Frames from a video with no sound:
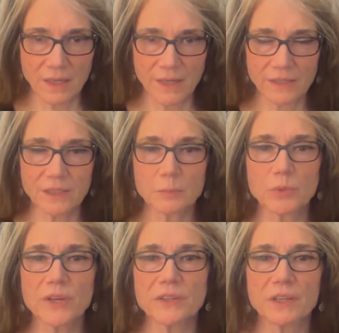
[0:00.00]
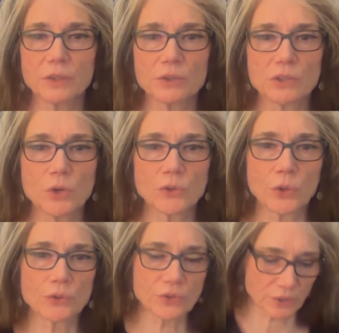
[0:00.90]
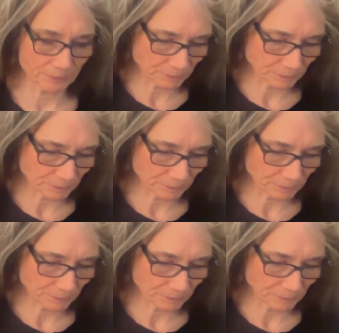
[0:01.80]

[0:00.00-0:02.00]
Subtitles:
A little breathy on those low notes.